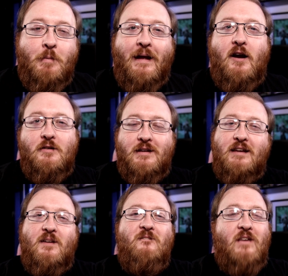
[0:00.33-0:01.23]
players
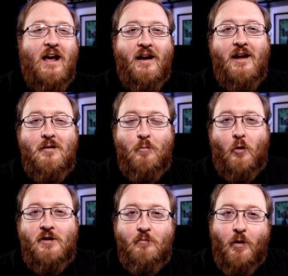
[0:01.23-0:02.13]
is a very
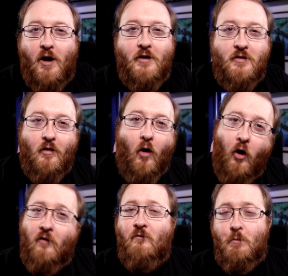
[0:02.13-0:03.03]
important part
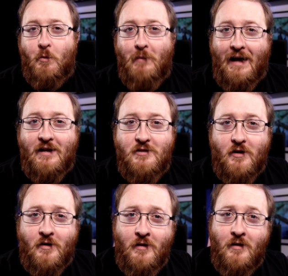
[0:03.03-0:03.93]
of Football
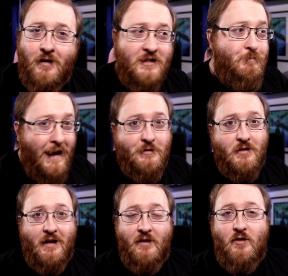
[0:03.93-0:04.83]
Manager,
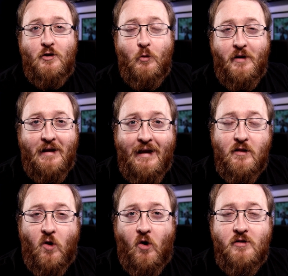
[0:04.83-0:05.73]
especially if you're doing a
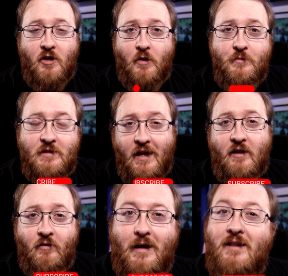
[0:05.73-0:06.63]
long-term
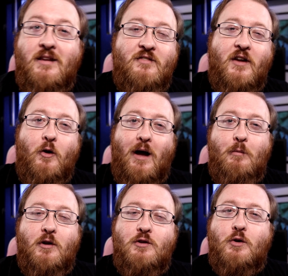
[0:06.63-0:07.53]
save. In this video, I'm
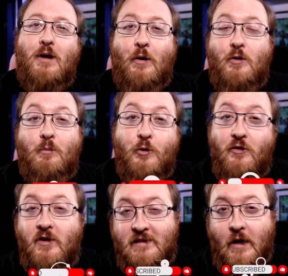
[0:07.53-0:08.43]
going to show you how to improve
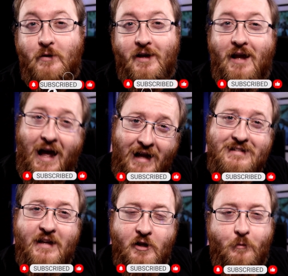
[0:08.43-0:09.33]
your scouting and
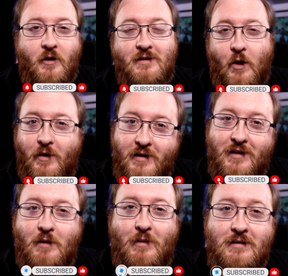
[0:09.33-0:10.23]
set up your scouting
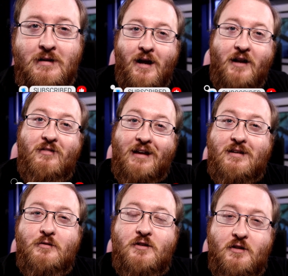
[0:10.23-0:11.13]
assignments. And if that
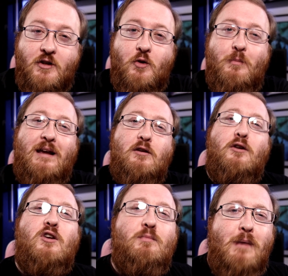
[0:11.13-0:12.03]
sounds good to you, make sure
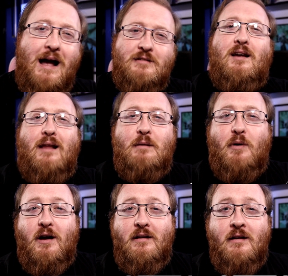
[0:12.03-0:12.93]
you smash that like
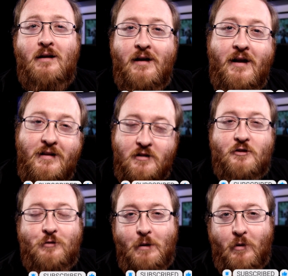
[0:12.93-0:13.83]
button, hit the
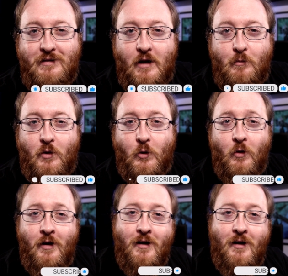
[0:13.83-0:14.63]
subscribe button down below,